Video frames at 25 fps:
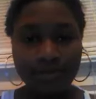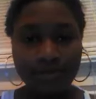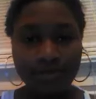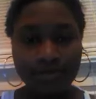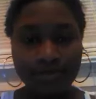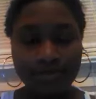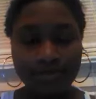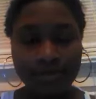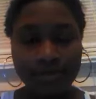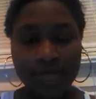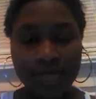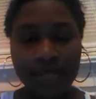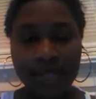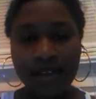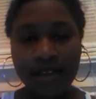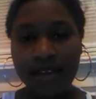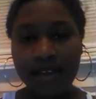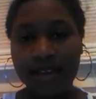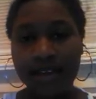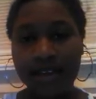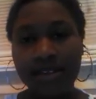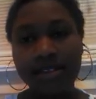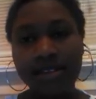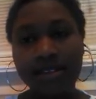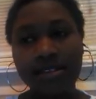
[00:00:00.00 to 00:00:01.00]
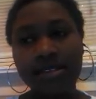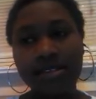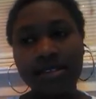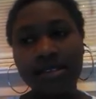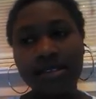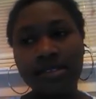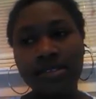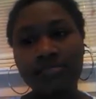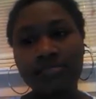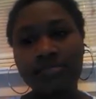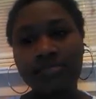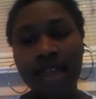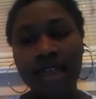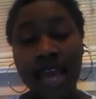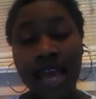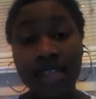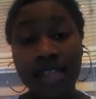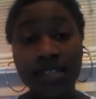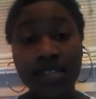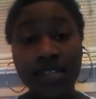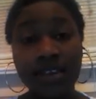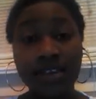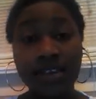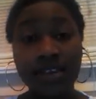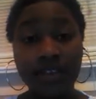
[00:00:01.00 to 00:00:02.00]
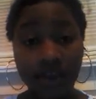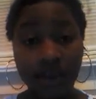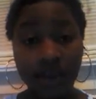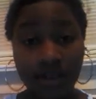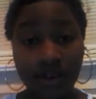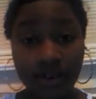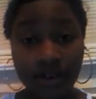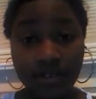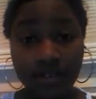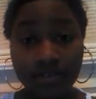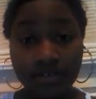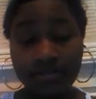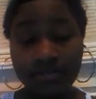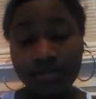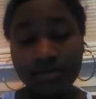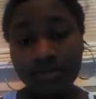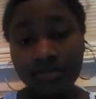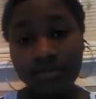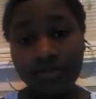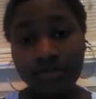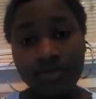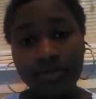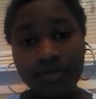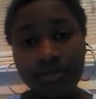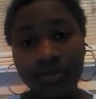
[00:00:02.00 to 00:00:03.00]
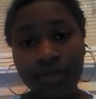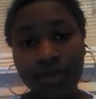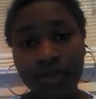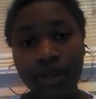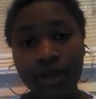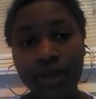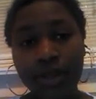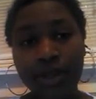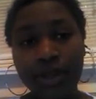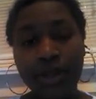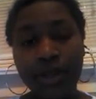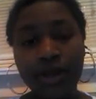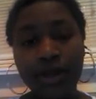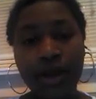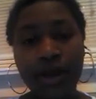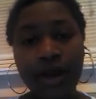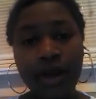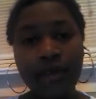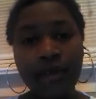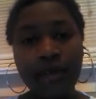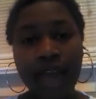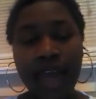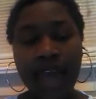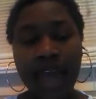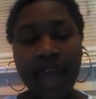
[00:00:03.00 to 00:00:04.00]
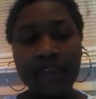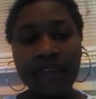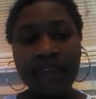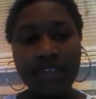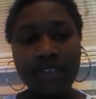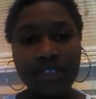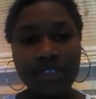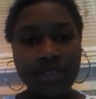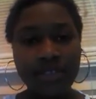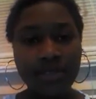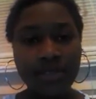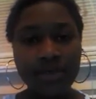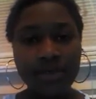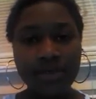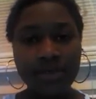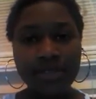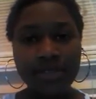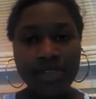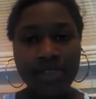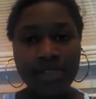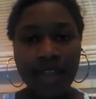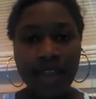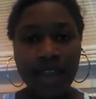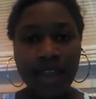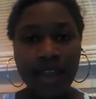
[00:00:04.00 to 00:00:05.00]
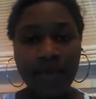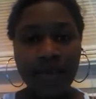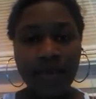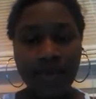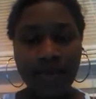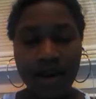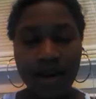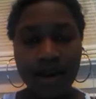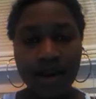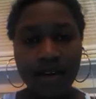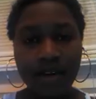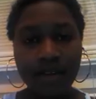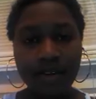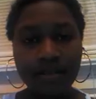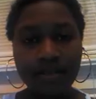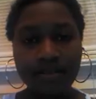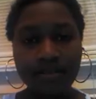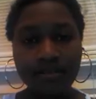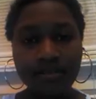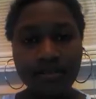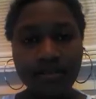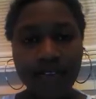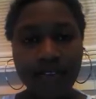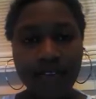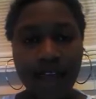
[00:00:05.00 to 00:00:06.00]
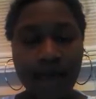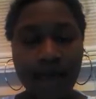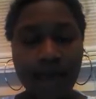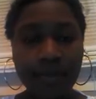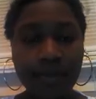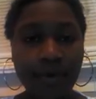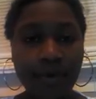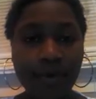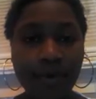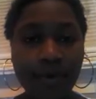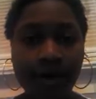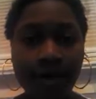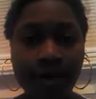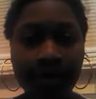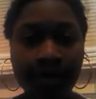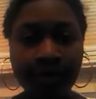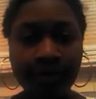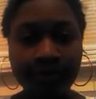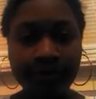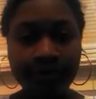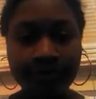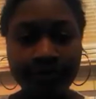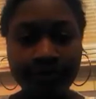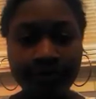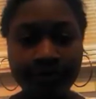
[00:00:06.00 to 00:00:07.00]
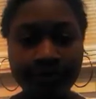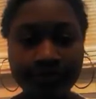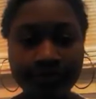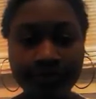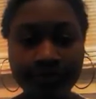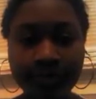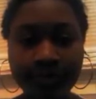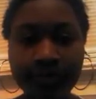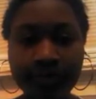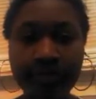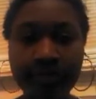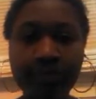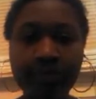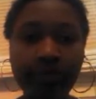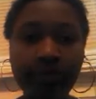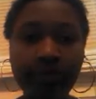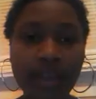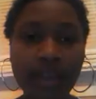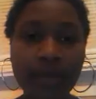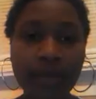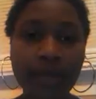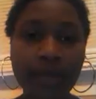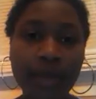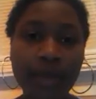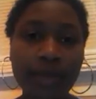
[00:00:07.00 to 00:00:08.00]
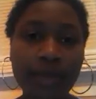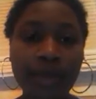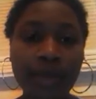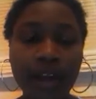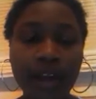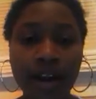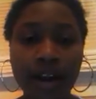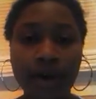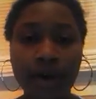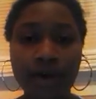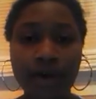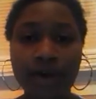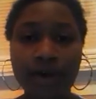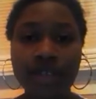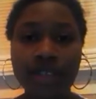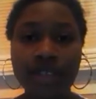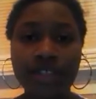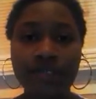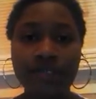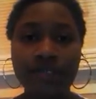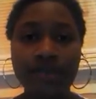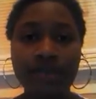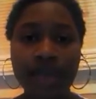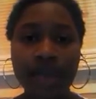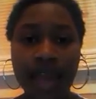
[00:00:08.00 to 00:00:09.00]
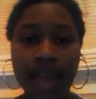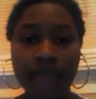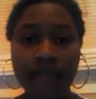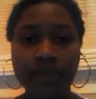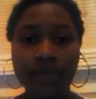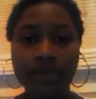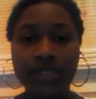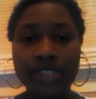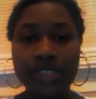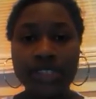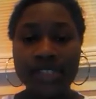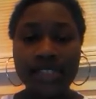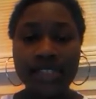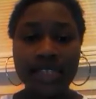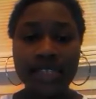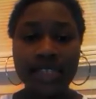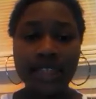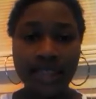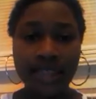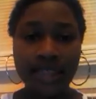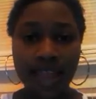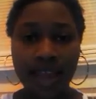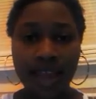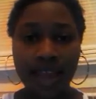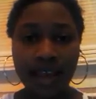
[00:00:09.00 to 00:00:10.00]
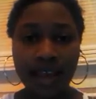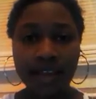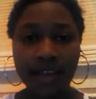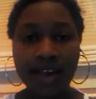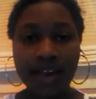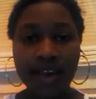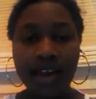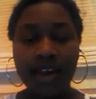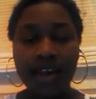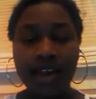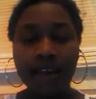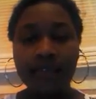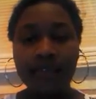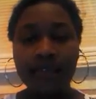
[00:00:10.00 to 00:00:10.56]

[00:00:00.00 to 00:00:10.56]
because as an adult, you don't have to say, well, I'm grown. People are going to be able to see that from